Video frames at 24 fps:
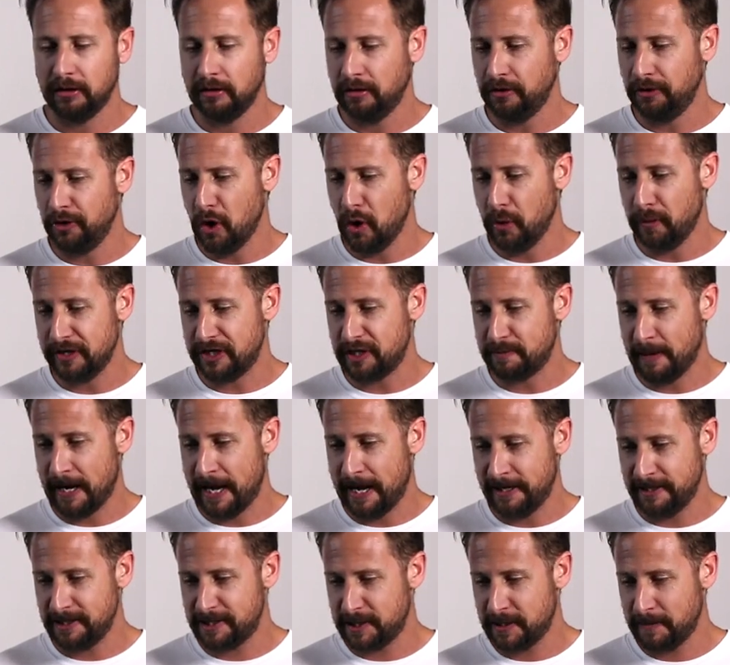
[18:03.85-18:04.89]
No
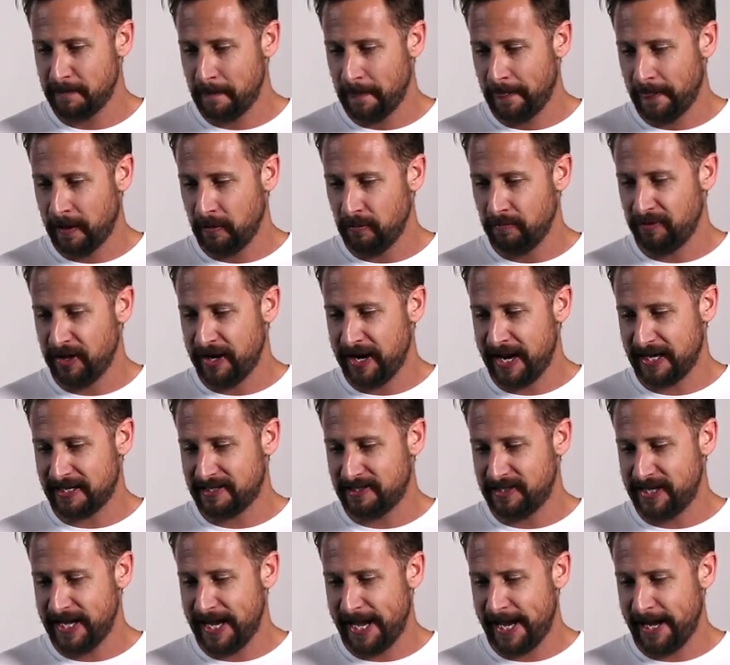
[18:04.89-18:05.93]
response. The next
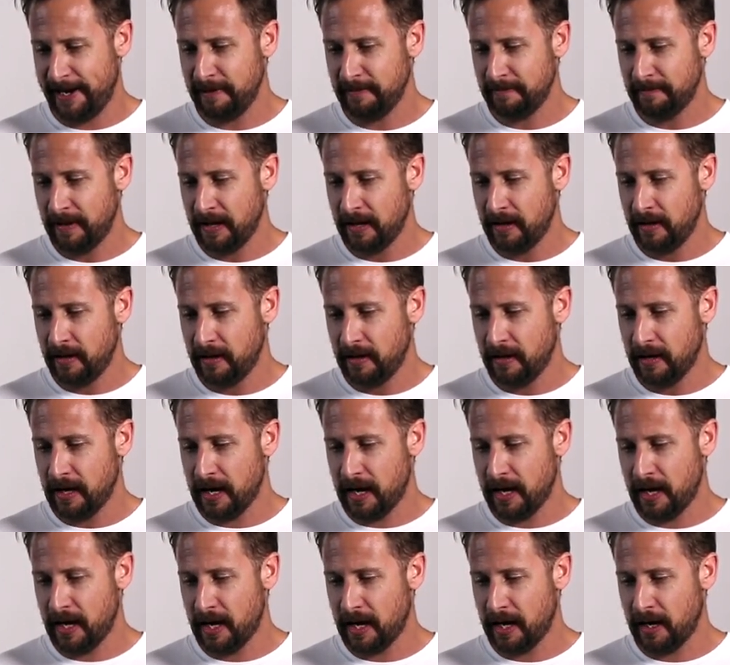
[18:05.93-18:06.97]
day,
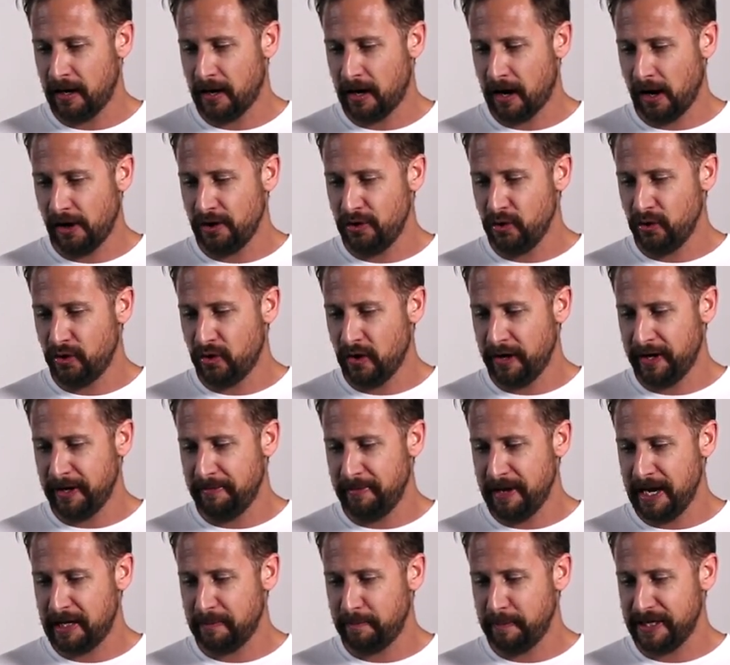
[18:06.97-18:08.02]
"Haha, are you going to
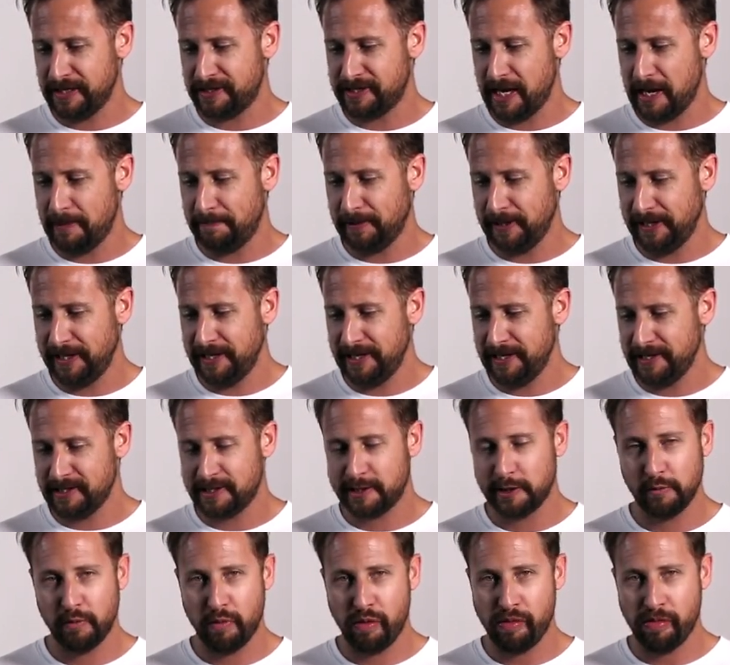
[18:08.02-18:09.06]
make me say
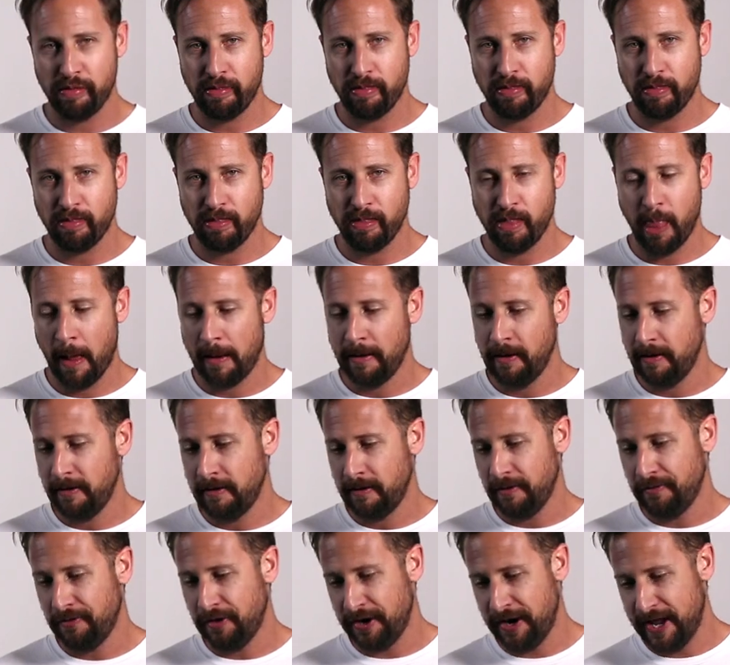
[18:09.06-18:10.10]
please?"
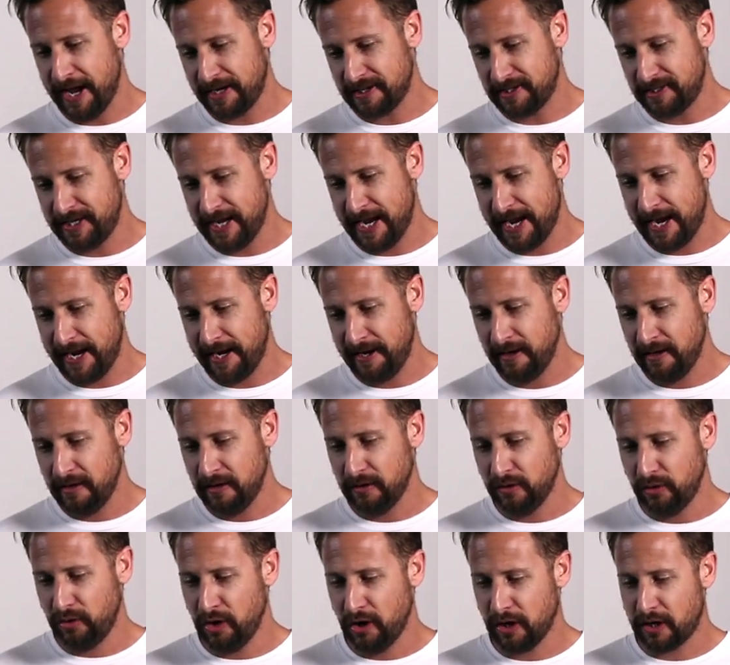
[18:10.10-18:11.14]
The next day,
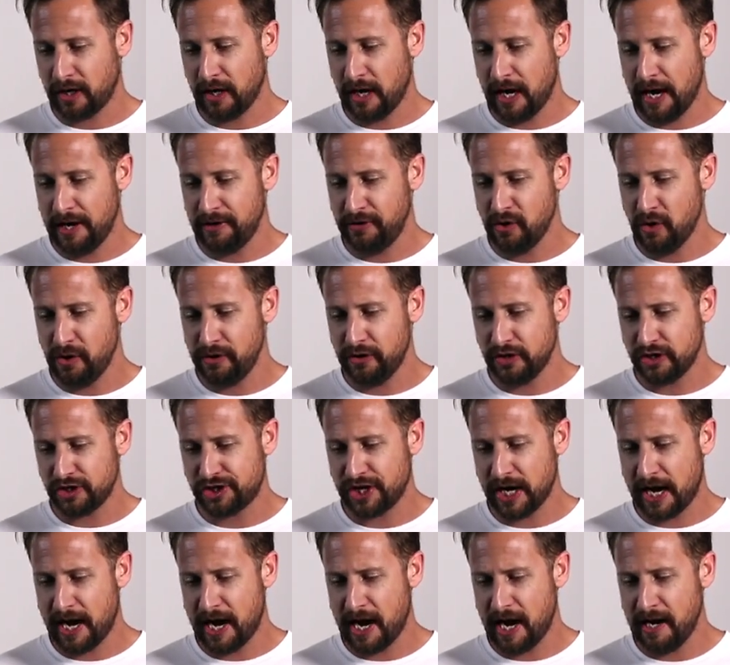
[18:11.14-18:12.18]
"Look, I know you're
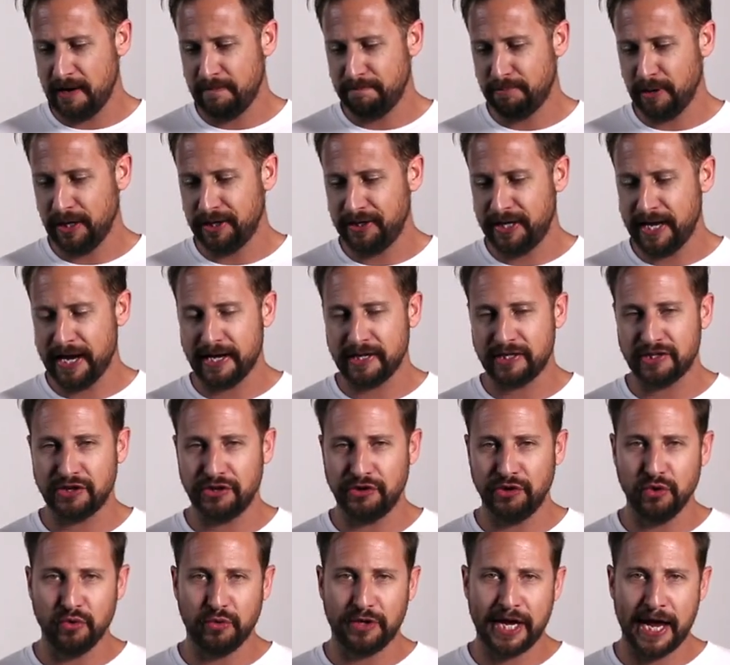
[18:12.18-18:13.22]
shy, but yes,
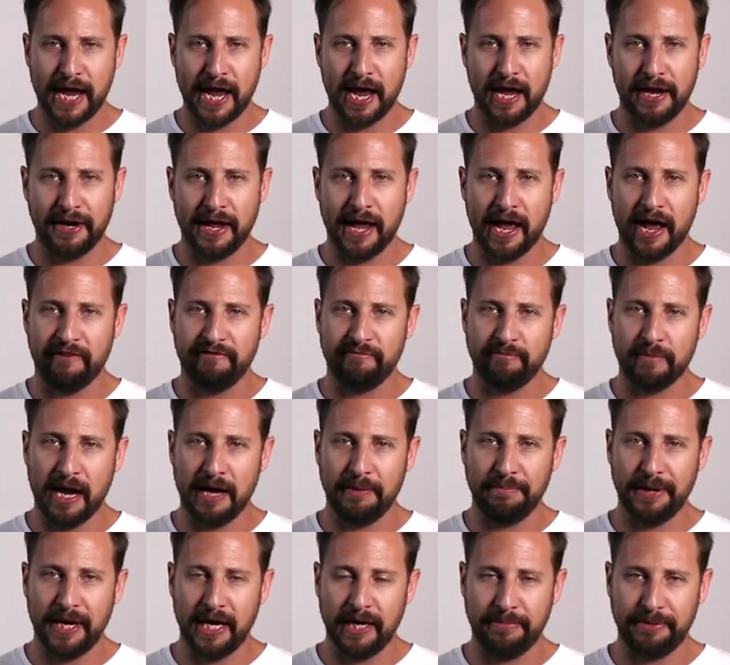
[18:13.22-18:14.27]
you can have my
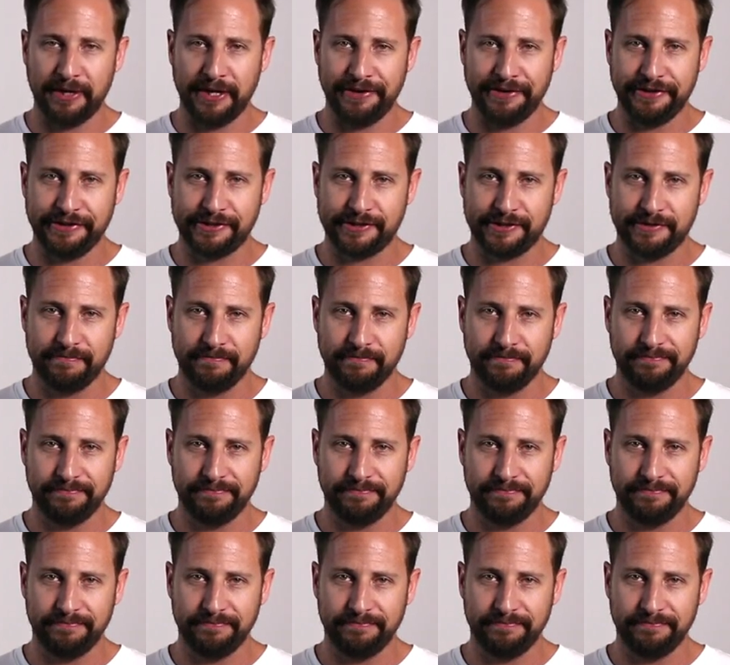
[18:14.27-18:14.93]
babies."